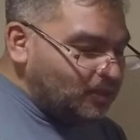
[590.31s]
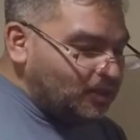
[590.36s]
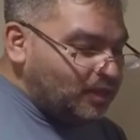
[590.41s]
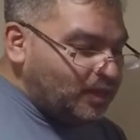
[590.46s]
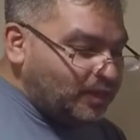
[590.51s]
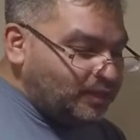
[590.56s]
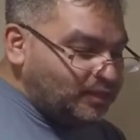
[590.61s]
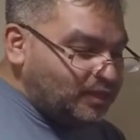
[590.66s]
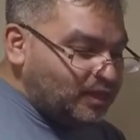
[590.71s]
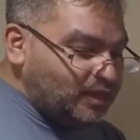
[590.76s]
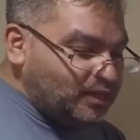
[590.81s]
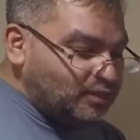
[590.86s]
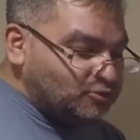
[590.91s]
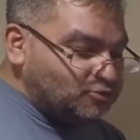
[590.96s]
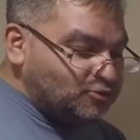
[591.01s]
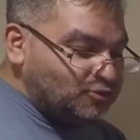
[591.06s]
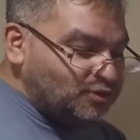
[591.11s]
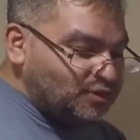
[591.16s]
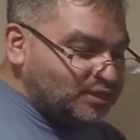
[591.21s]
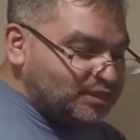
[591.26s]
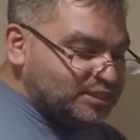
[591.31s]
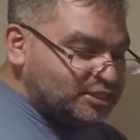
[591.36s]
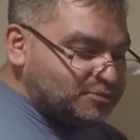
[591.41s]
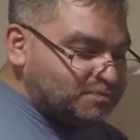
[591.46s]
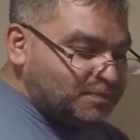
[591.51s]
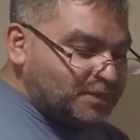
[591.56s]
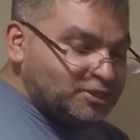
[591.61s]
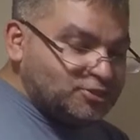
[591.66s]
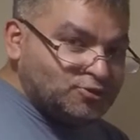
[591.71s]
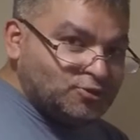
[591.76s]
and they enter this
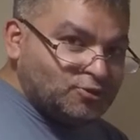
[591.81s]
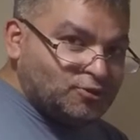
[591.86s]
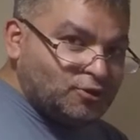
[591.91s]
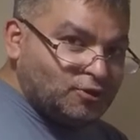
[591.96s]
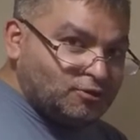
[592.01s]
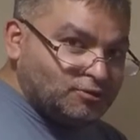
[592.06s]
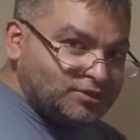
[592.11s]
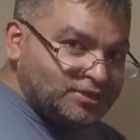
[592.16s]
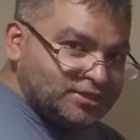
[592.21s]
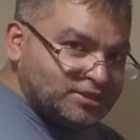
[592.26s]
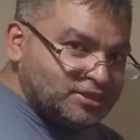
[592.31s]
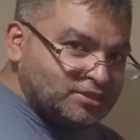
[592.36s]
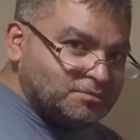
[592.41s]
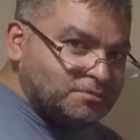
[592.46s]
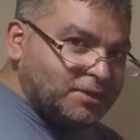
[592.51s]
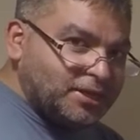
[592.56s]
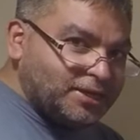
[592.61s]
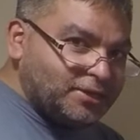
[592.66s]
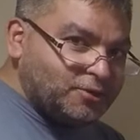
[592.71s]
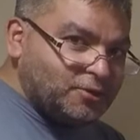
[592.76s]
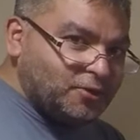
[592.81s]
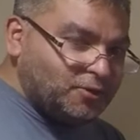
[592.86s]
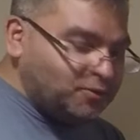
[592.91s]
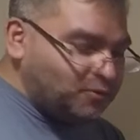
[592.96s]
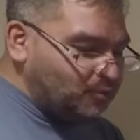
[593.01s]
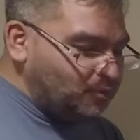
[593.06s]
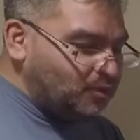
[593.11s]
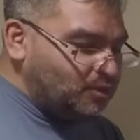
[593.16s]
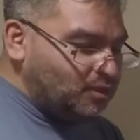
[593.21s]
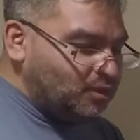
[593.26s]
special code. This is my code.